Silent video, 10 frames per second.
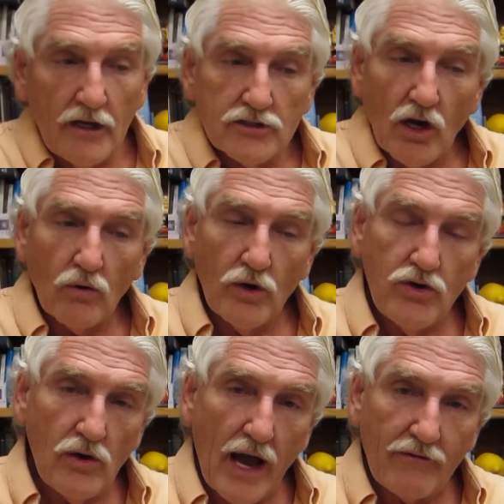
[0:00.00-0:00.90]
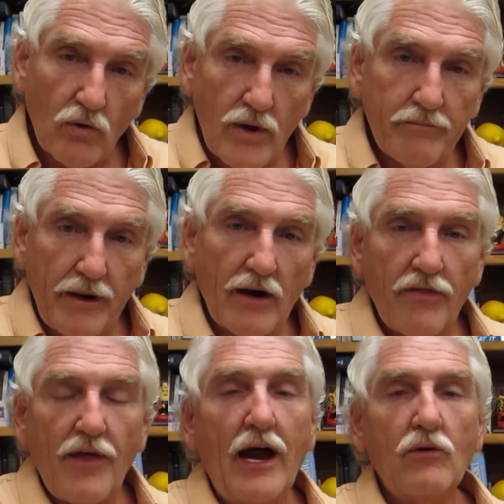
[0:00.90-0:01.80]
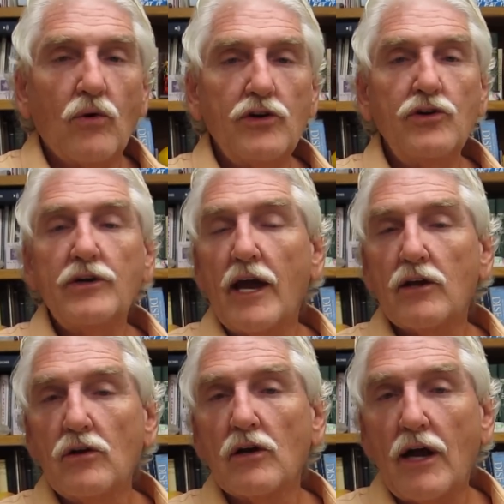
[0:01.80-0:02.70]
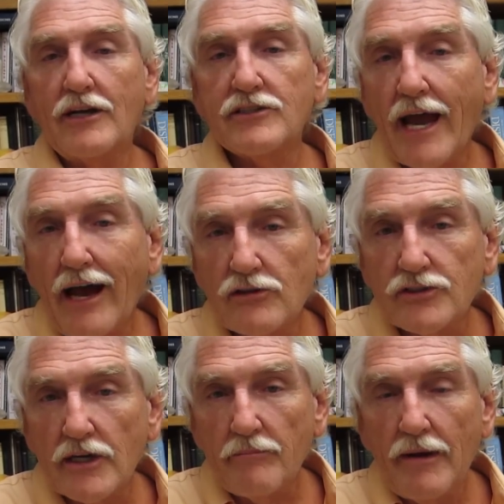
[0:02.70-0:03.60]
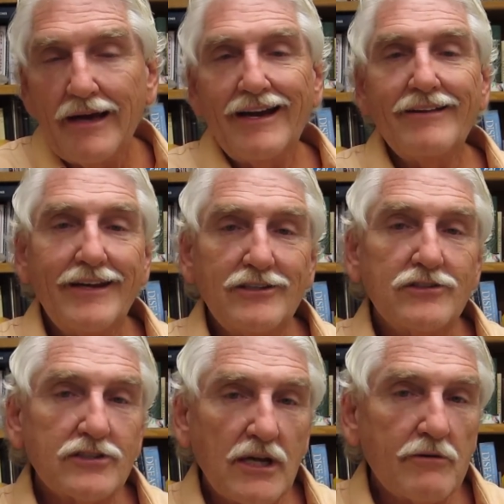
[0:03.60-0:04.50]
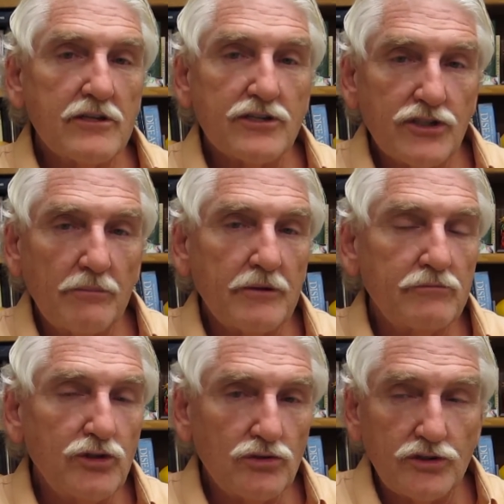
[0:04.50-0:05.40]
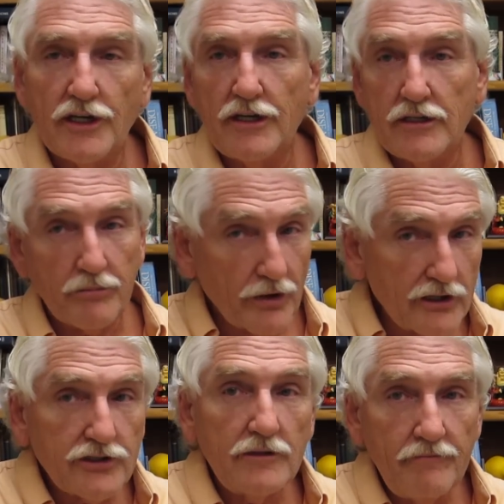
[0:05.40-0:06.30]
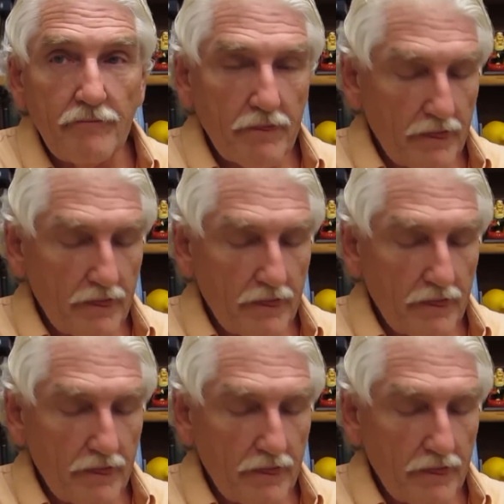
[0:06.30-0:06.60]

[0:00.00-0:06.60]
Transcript: So when you have a weak parathyroid, you can't utilize calcium. These are some of the symptoms you see: depression,